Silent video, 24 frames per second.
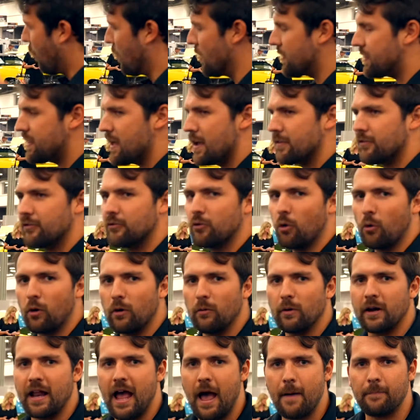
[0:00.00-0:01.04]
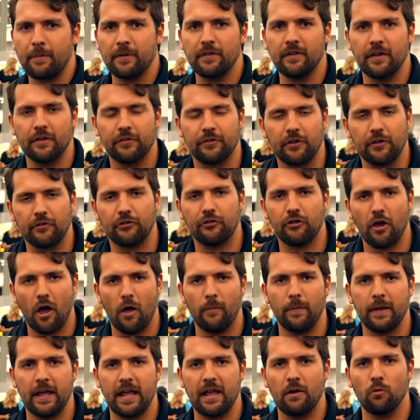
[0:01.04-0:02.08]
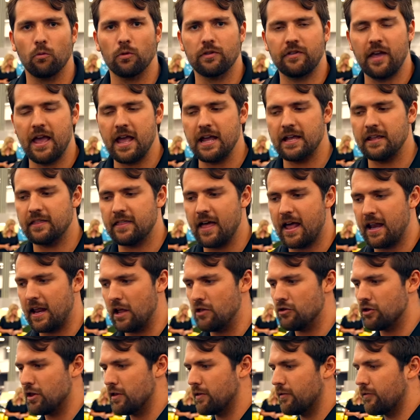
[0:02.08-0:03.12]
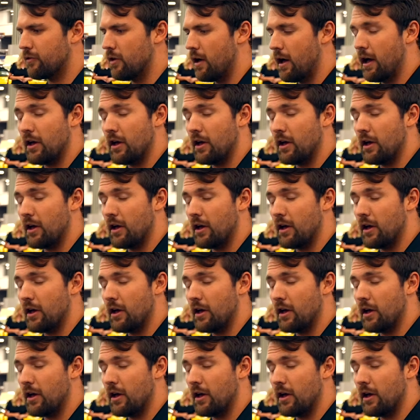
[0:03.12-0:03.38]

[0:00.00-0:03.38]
with that story, what happened is Shelby would take that engine.